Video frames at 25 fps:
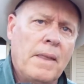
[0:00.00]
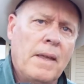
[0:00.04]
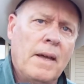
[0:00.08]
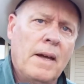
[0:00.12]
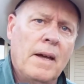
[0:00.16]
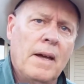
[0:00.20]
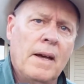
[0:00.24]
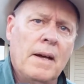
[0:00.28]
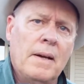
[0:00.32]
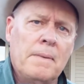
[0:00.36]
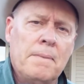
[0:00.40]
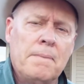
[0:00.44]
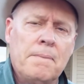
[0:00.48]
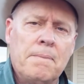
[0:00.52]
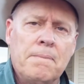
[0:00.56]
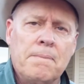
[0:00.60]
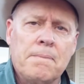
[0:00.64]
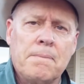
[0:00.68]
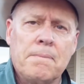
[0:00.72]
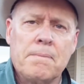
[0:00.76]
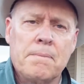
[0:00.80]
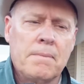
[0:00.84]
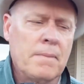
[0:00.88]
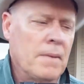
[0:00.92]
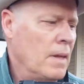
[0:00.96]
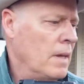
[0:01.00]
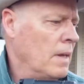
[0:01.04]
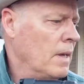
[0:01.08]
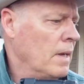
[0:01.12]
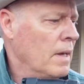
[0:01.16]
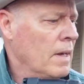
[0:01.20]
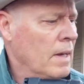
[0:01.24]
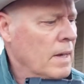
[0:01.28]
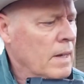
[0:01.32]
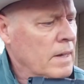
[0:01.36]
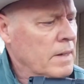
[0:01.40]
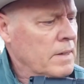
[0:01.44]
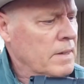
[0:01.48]

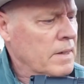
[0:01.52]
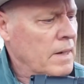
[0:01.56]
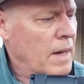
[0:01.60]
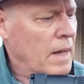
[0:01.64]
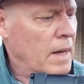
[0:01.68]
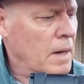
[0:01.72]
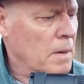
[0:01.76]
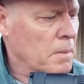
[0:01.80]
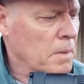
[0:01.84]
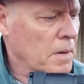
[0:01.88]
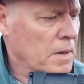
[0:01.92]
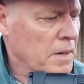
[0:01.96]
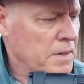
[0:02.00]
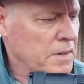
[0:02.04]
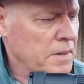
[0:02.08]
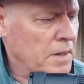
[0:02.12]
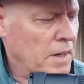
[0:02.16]
Today I want to